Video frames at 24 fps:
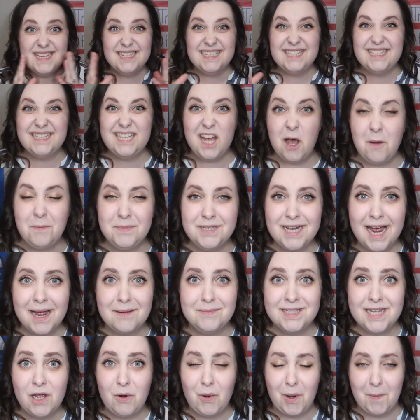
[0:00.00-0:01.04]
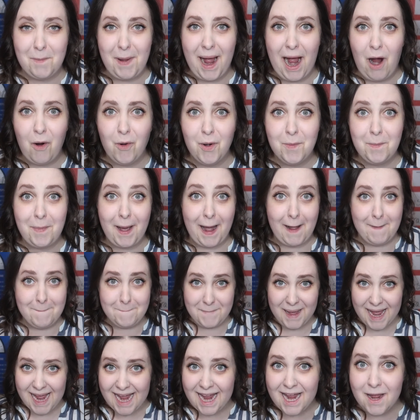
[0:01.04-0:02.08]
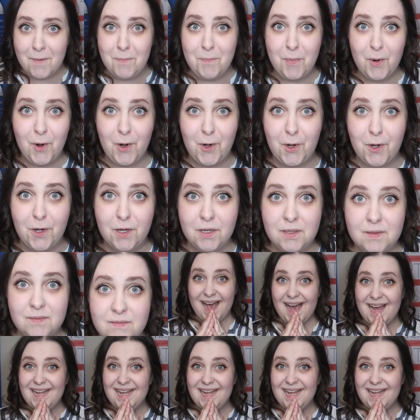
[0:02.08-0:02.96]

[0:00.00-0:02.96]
Sometimes they were powered by people,